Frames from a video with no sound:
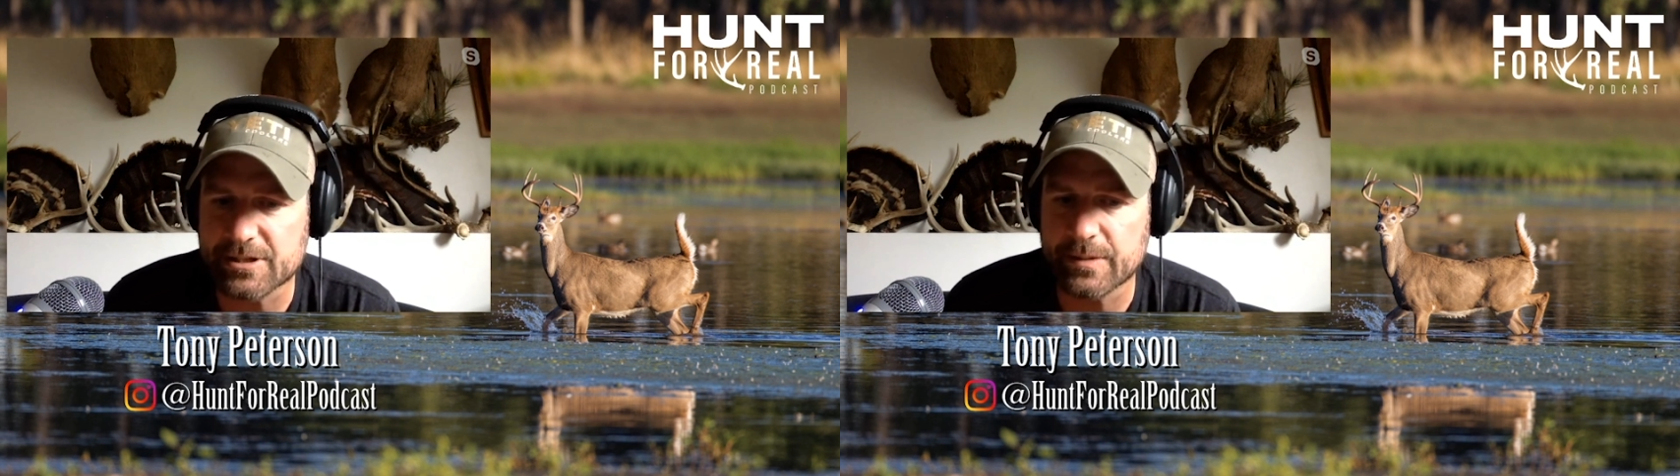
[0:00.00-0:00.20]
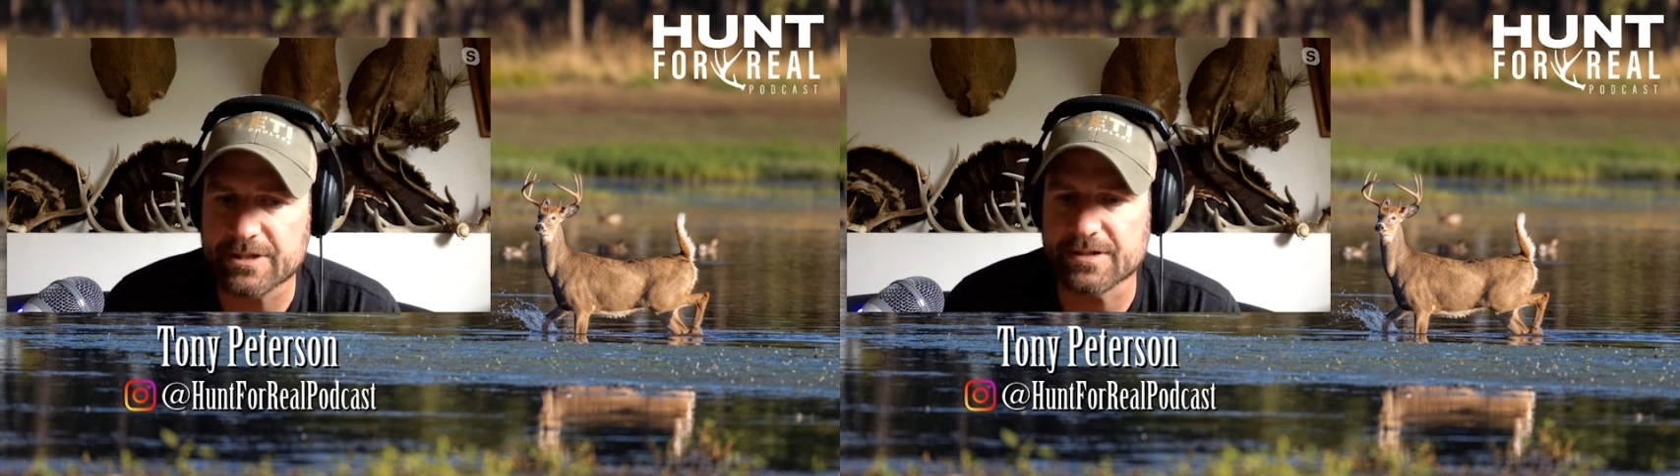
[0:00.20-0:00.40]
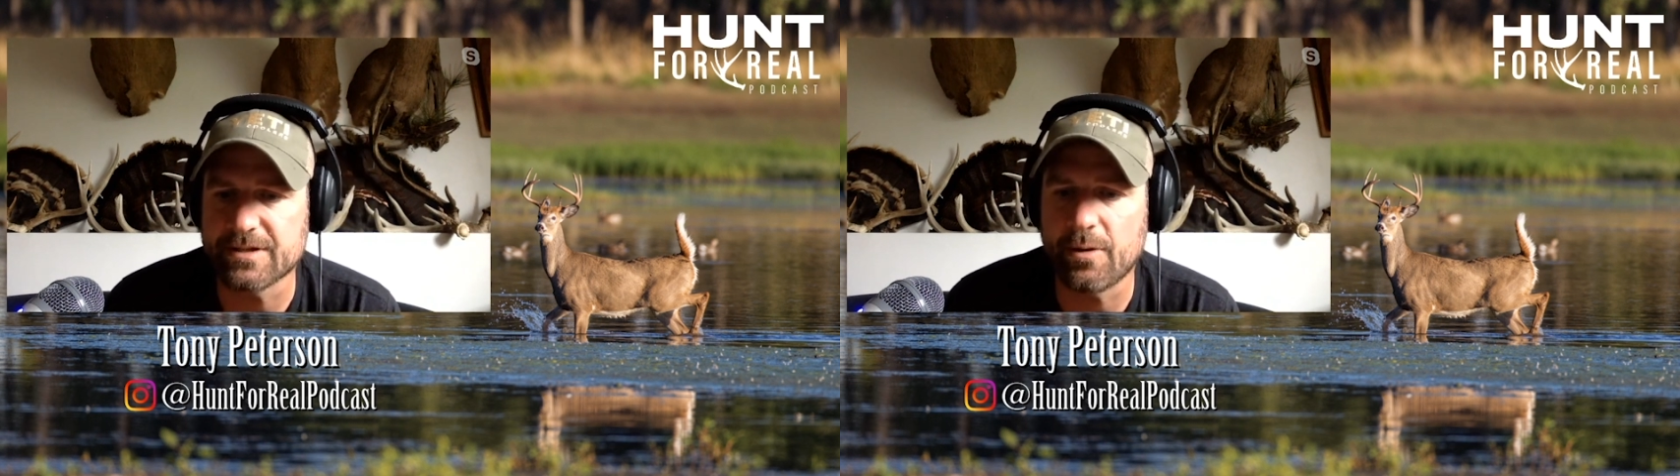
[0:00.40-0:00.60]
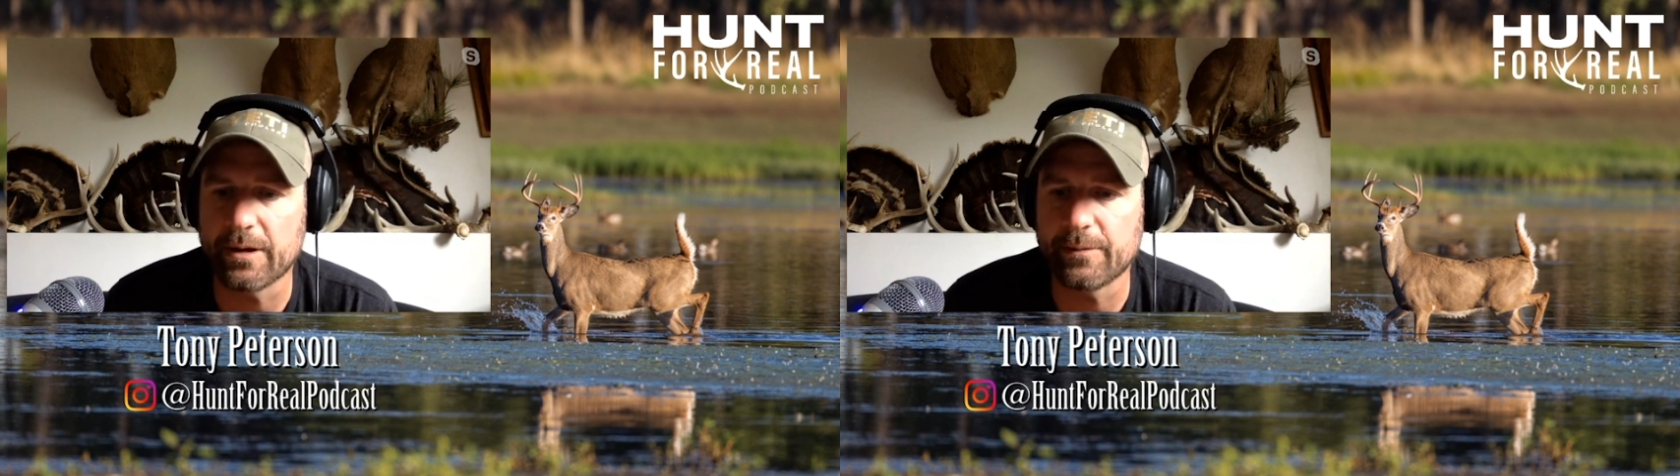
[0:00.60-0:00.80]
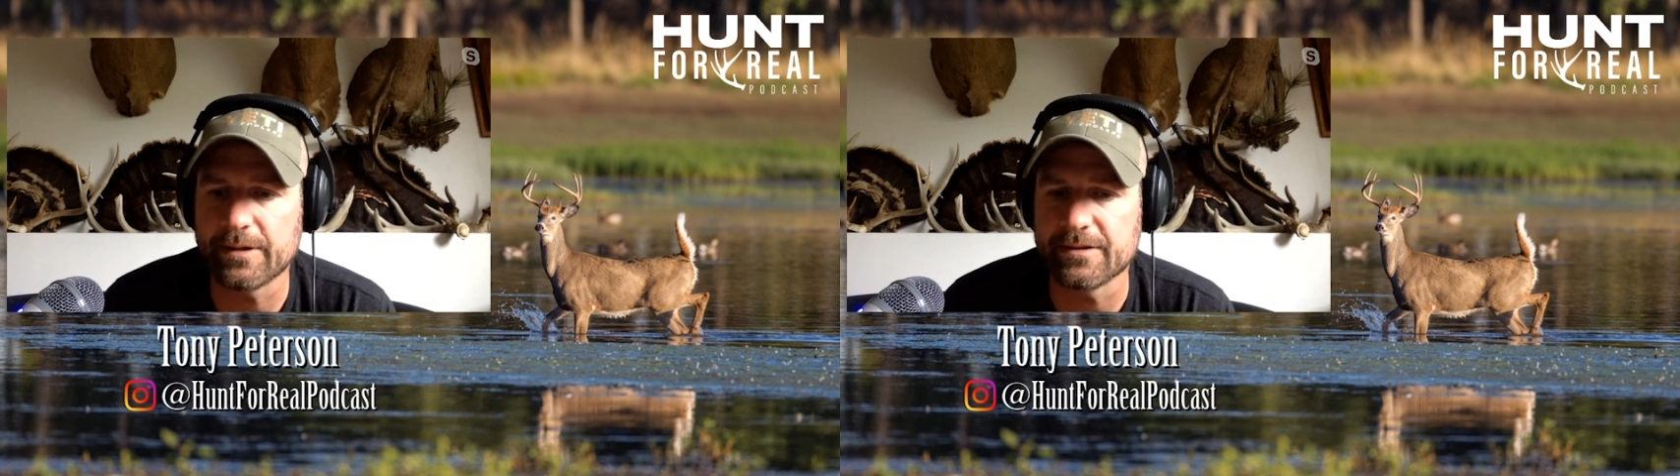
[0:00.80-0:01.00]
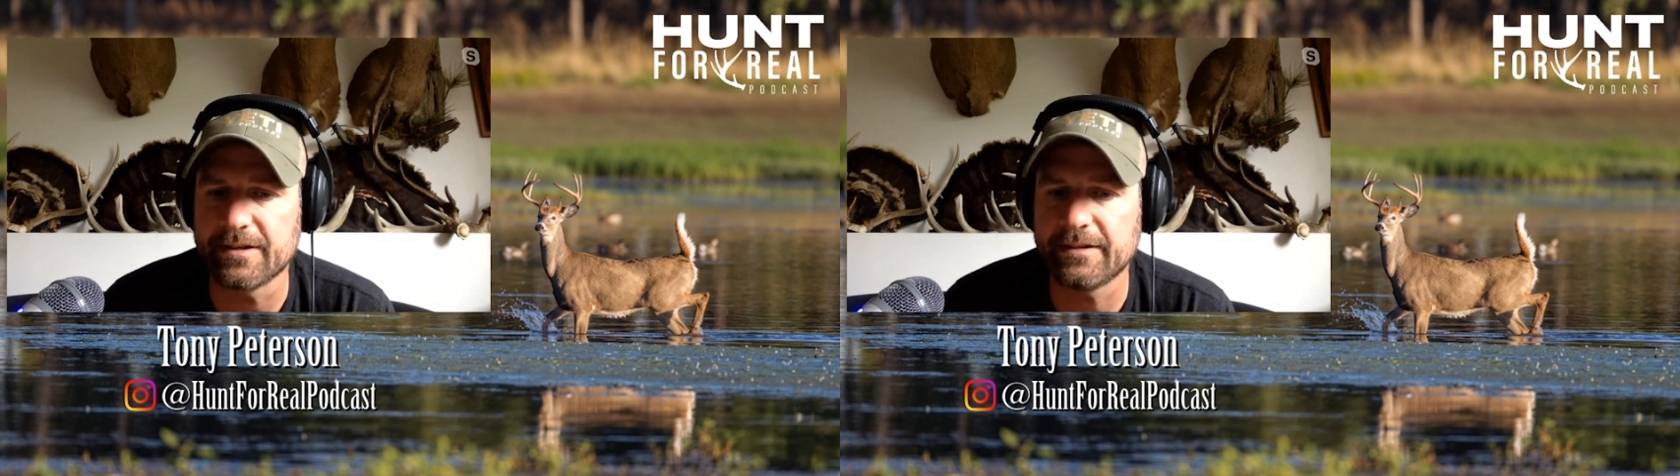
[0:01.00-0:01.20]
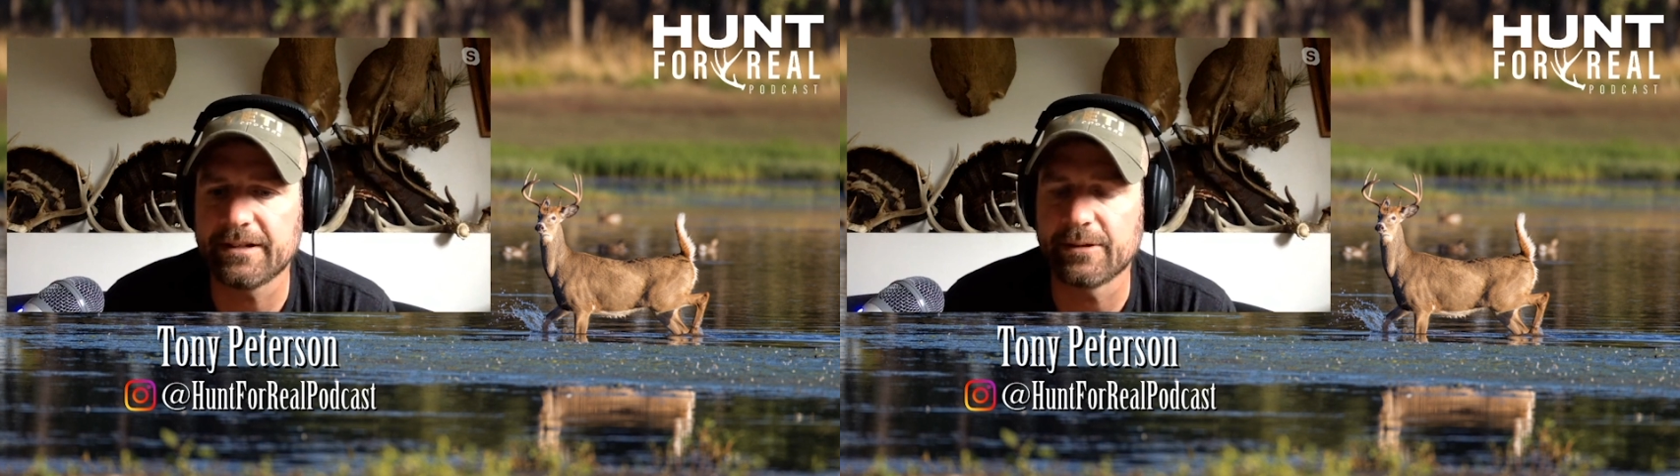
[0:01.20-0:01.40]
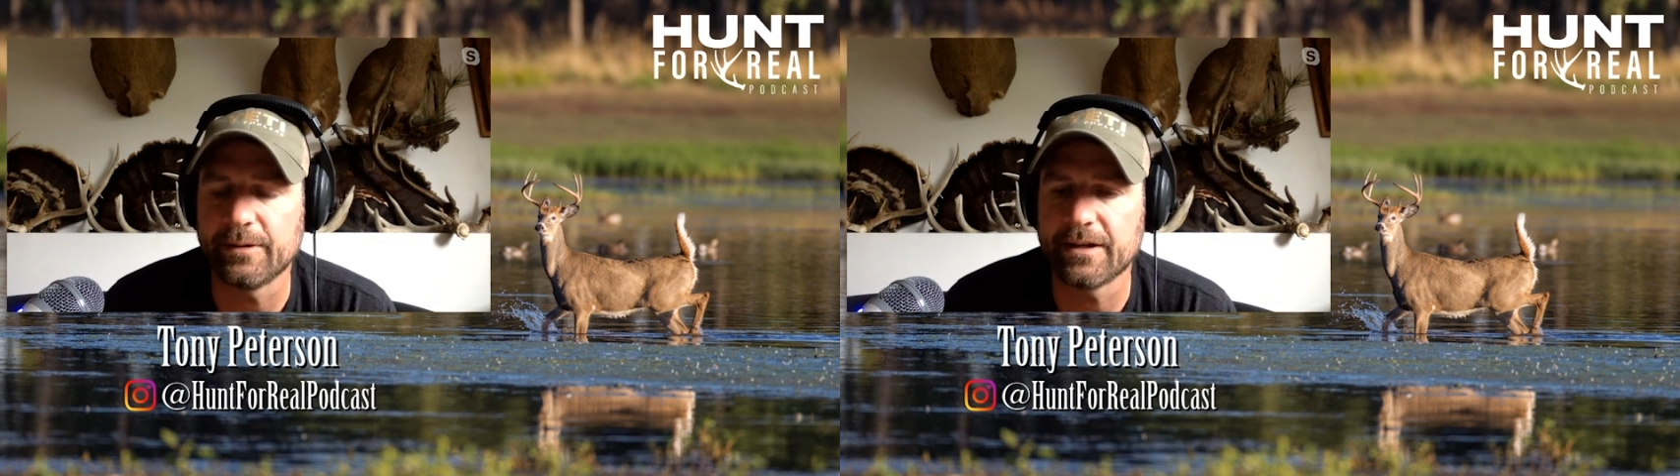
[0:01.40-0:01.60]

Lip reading: knowing what you're dealing with